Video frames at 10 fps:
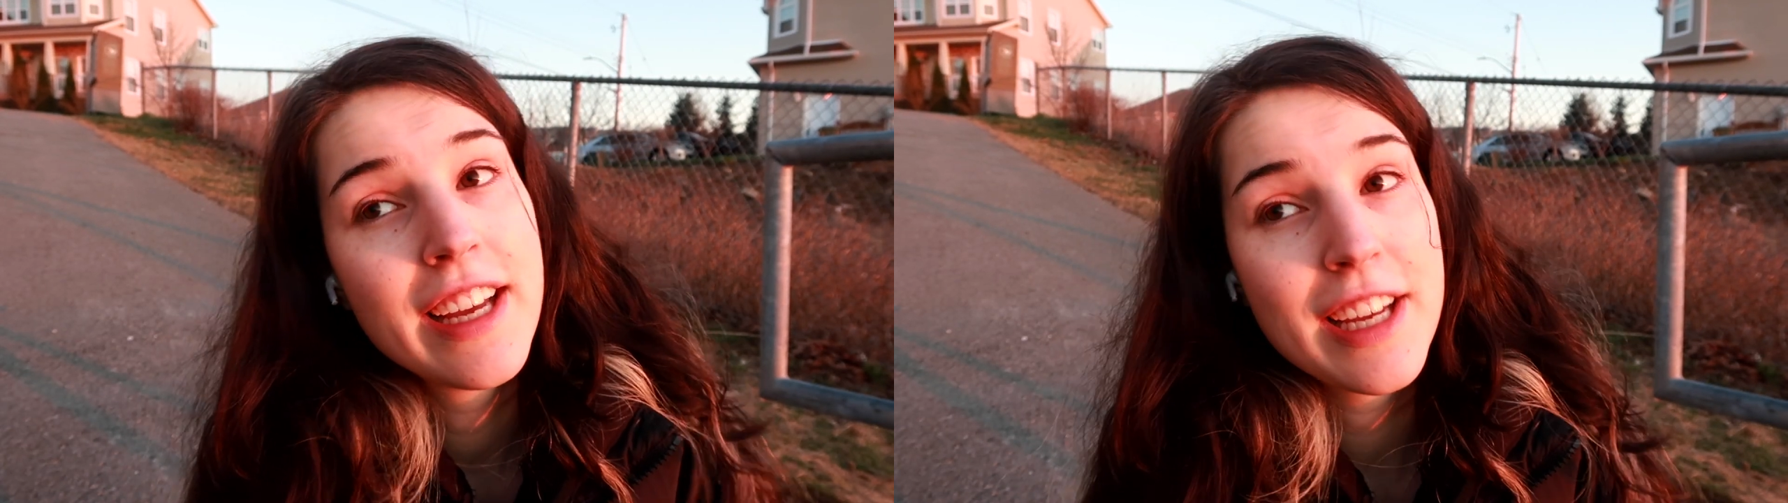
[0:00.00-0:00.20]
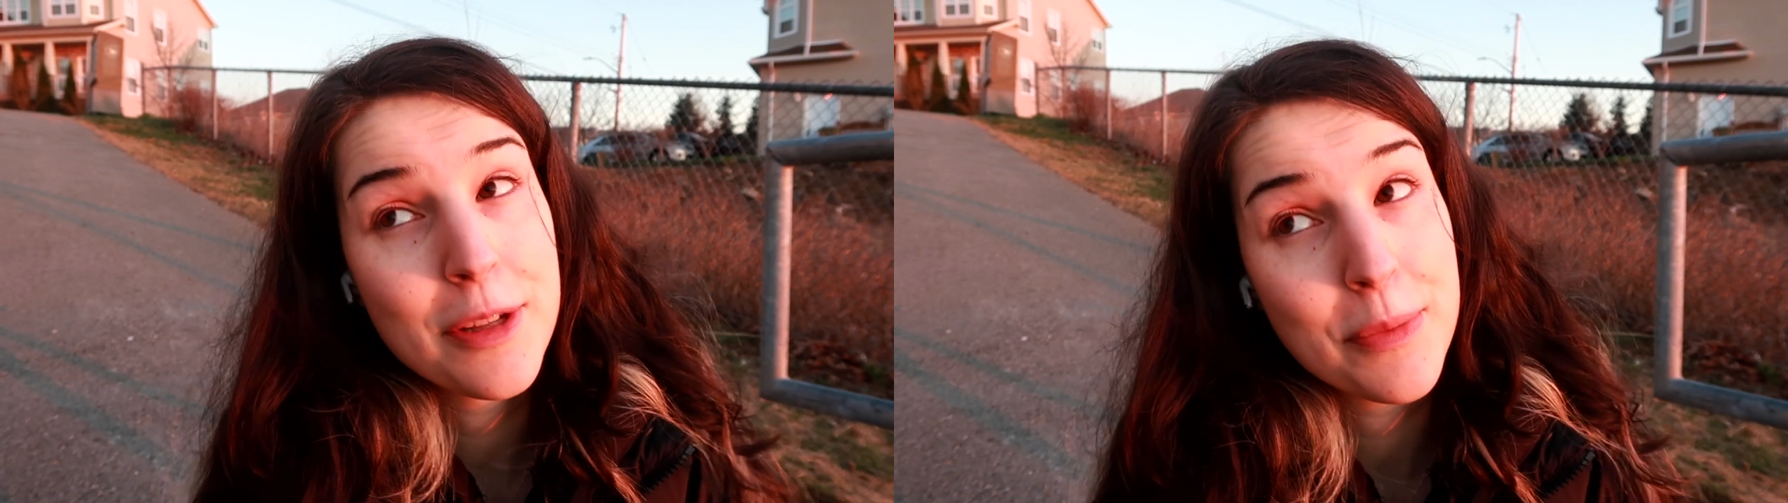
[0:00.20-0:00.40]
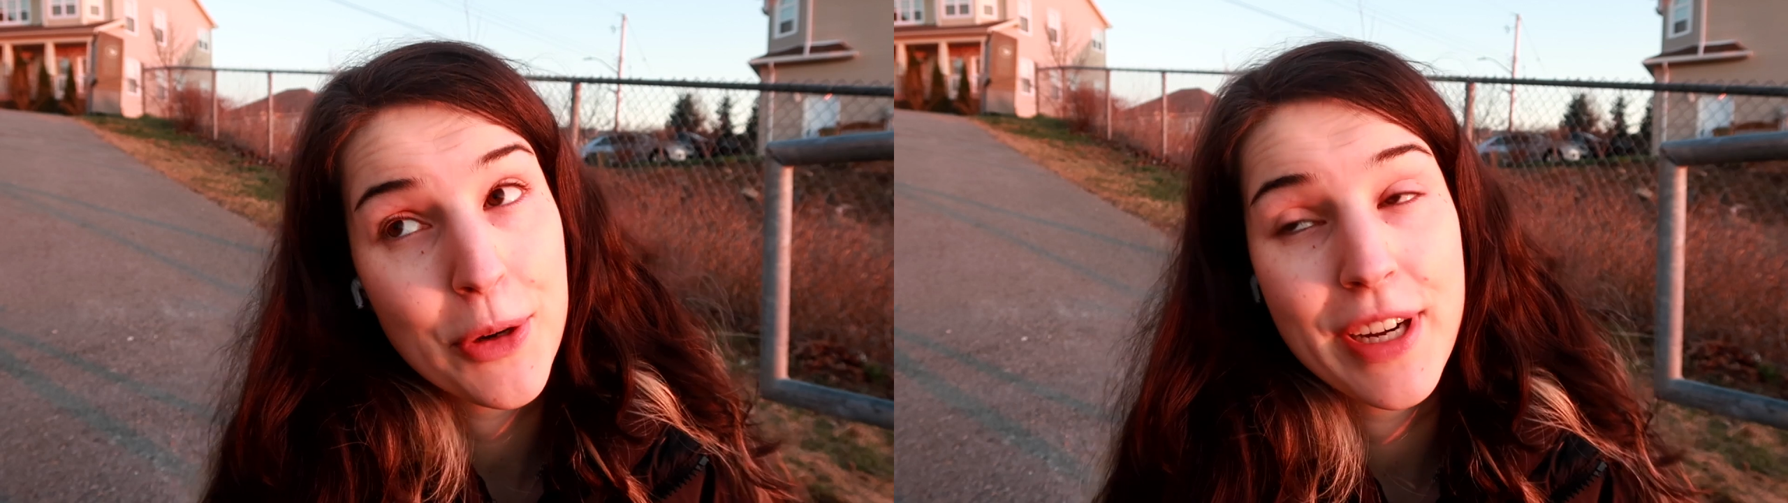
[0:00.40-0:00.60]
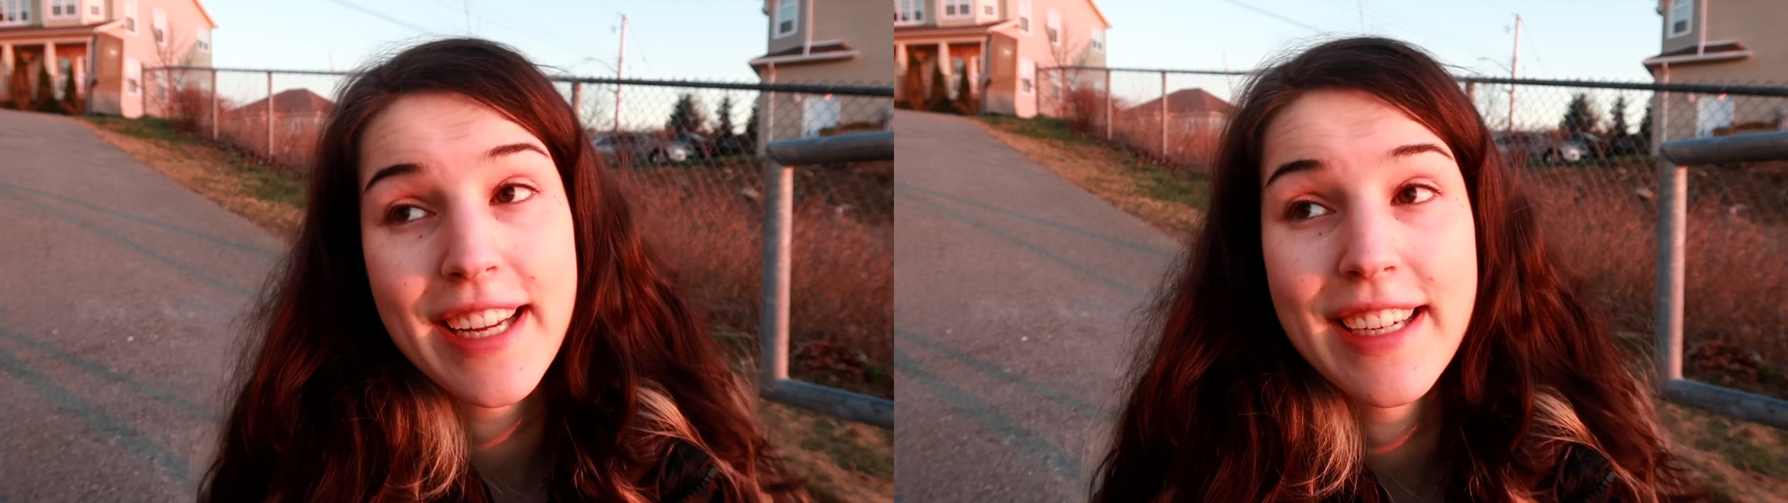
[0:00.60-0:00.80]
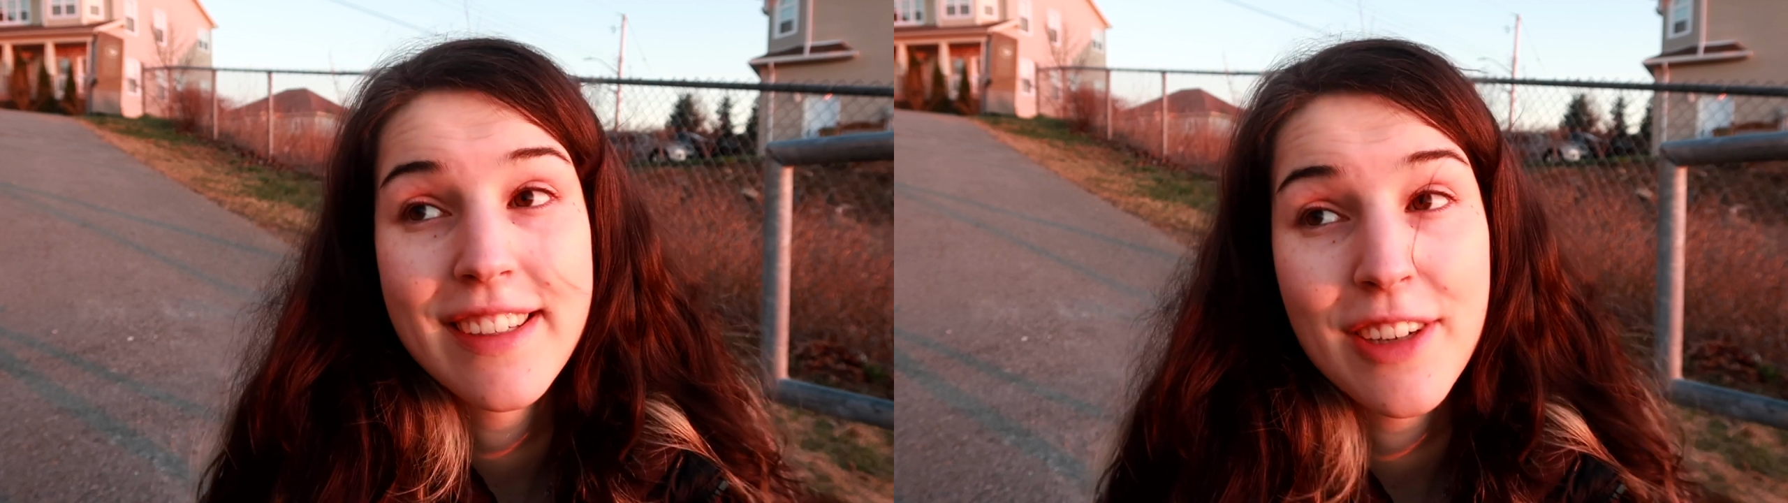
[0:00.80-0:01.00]
in the
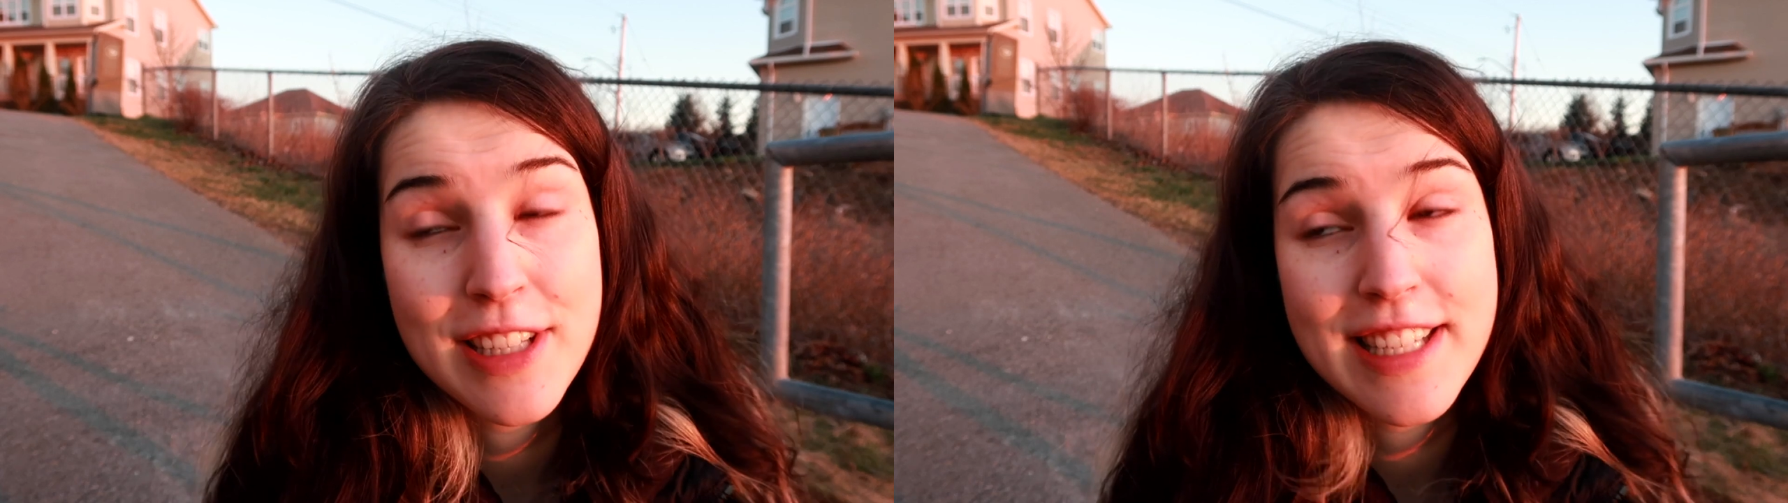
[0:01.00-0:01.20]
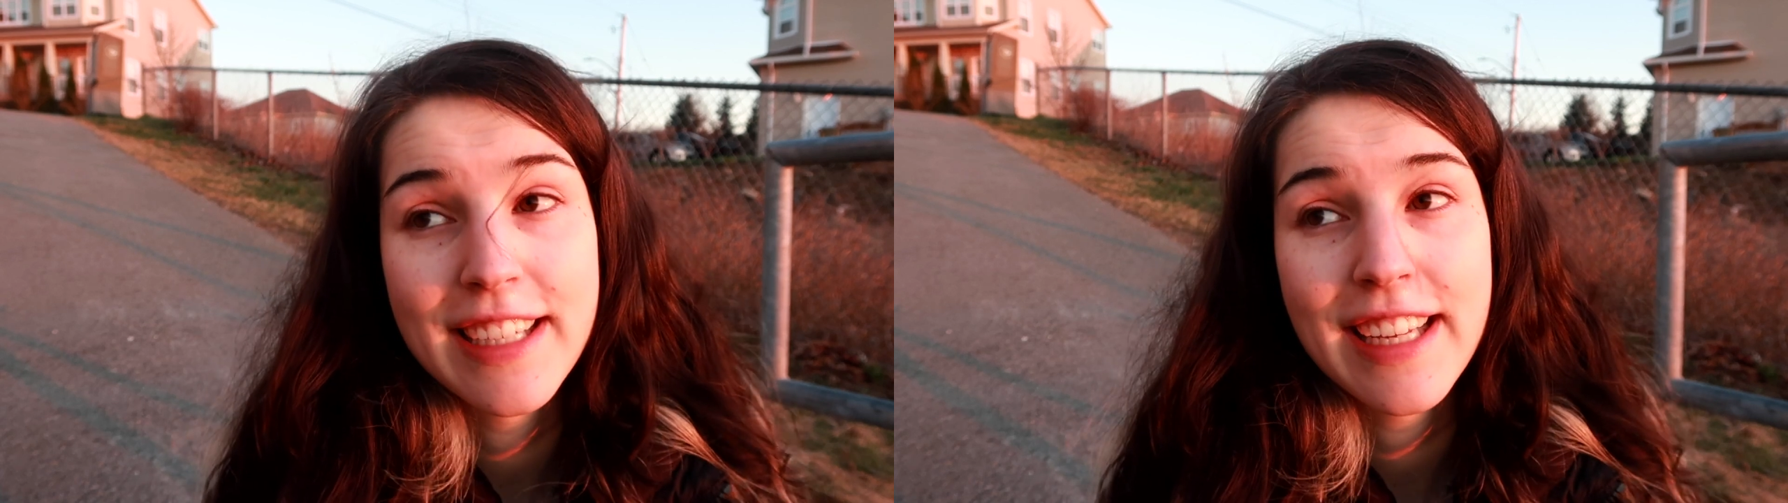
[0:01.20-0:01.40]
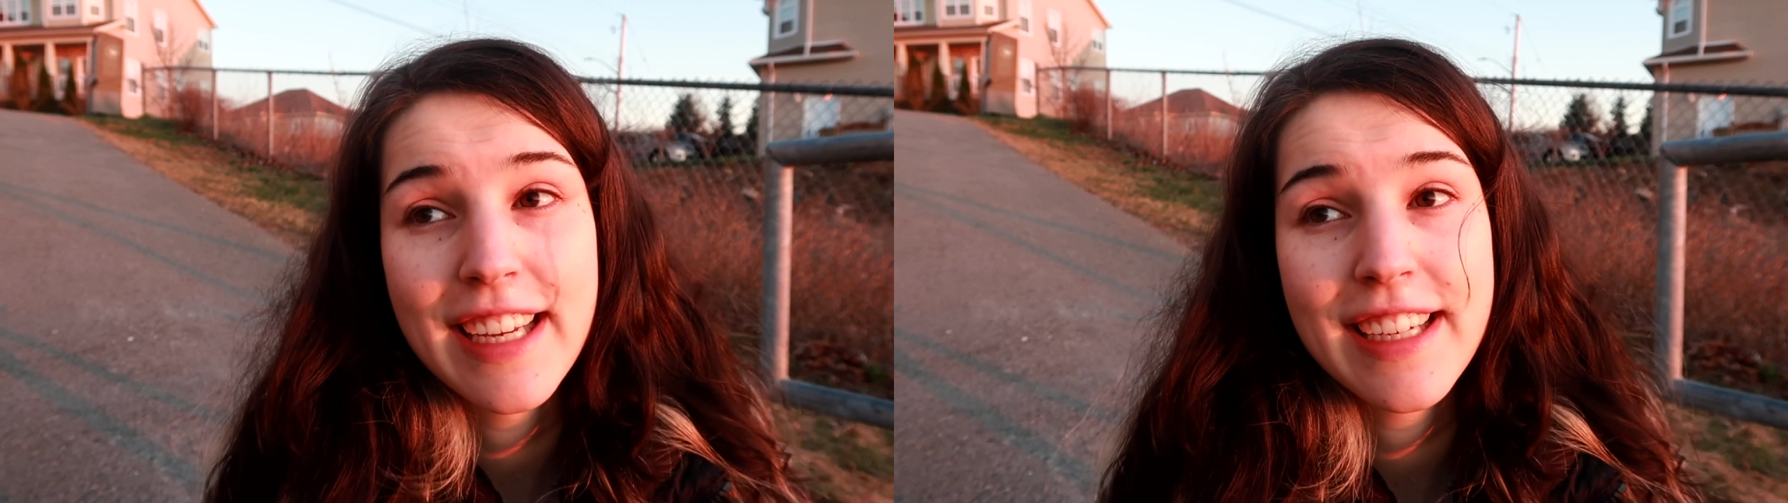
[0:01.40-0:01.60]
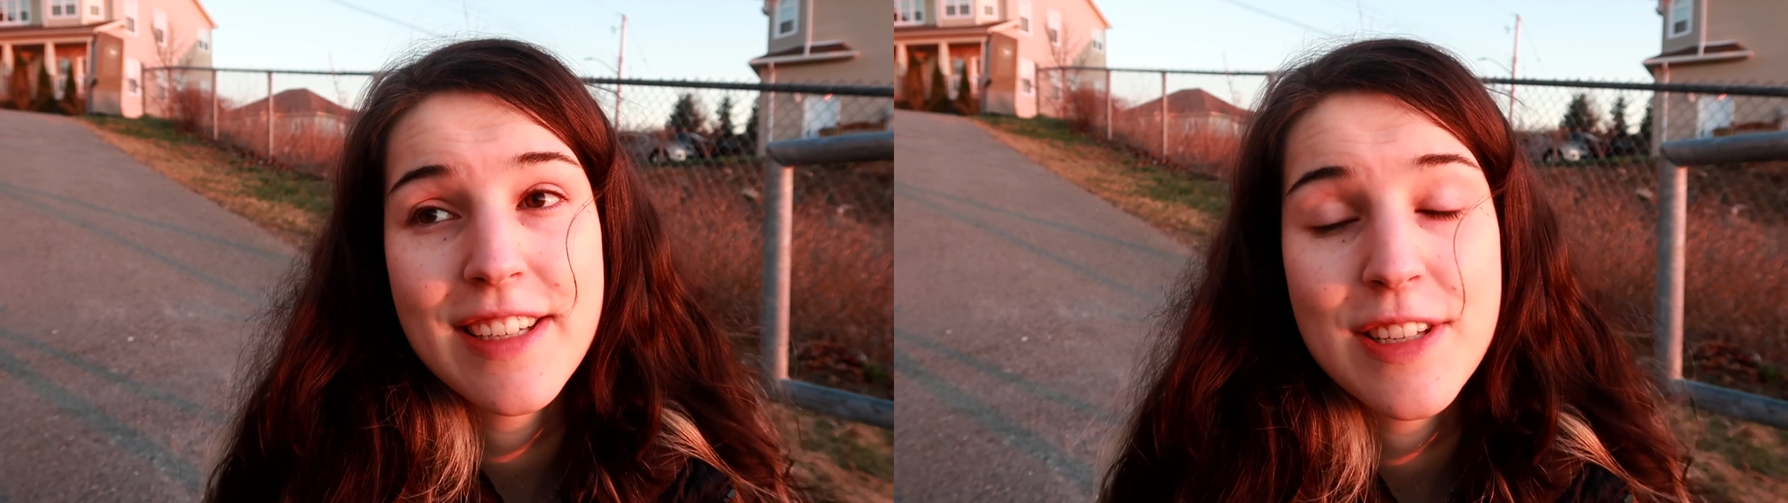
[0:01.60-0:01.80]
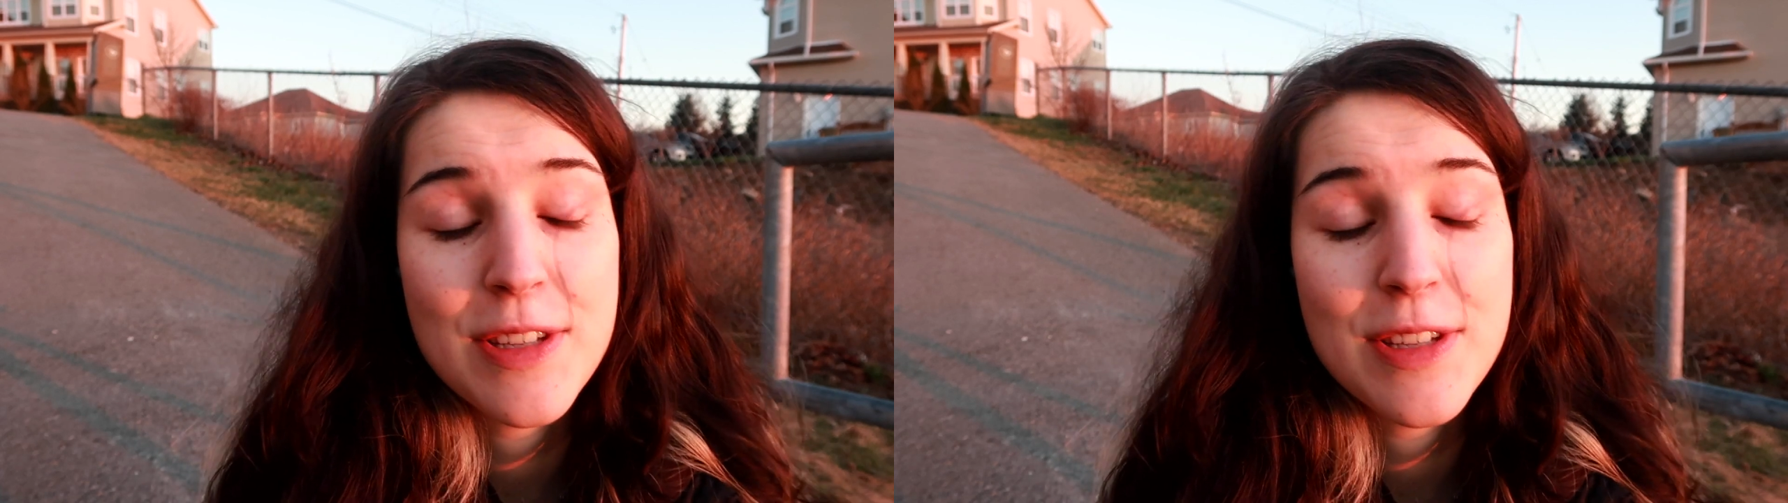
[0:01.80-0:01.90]
morning on Sunday.